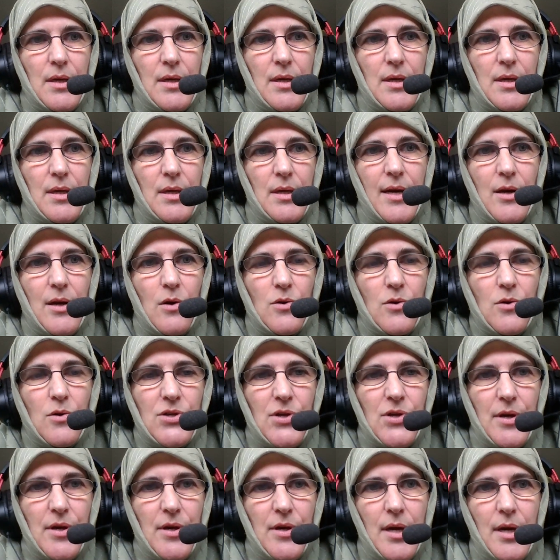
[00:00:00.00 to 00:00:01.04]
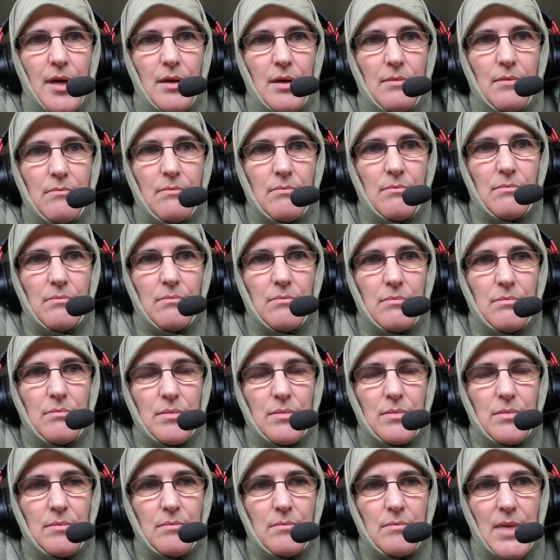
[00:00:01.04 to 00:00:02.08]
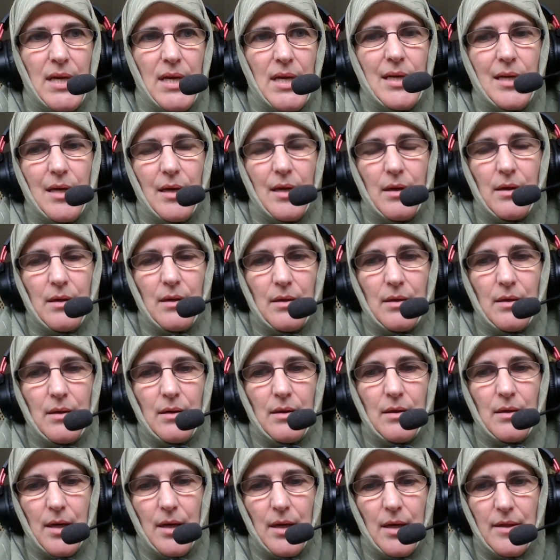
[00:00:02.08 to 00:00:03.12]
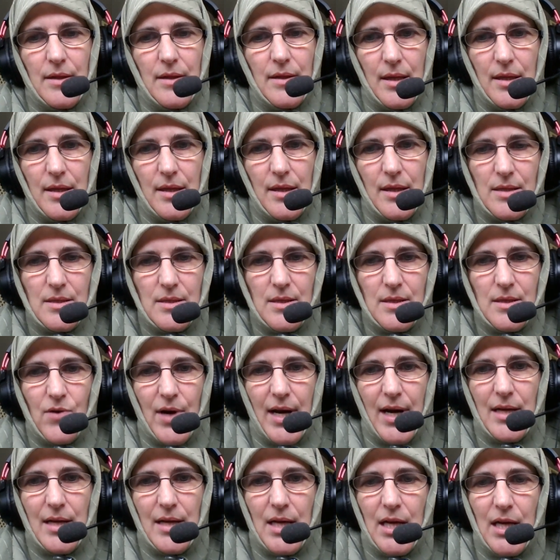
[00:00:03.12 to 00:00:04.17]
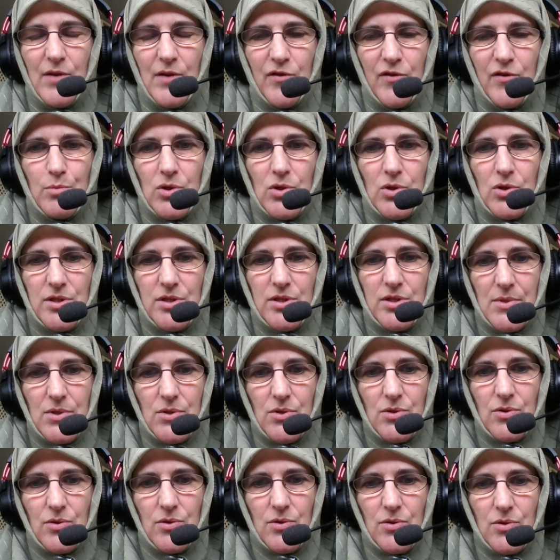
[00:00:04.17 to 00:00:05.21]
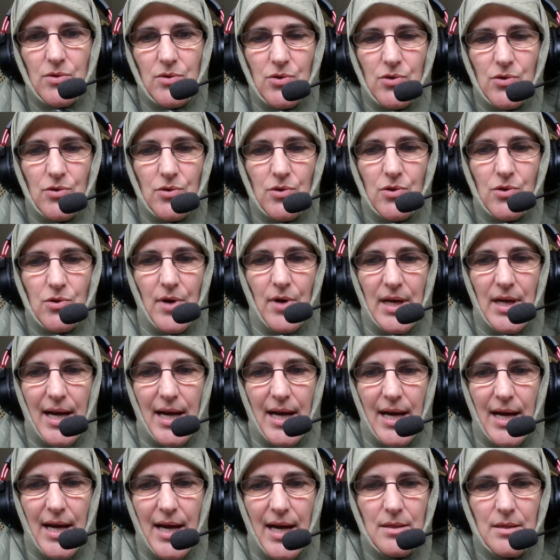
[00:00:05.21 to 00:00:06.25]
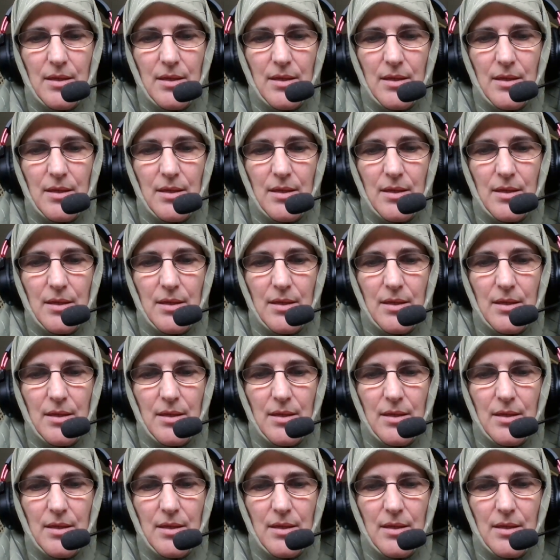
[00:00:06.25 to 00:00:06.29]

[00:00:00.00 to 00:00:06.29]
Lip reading: an alternate media. There's a great need for Muslims to create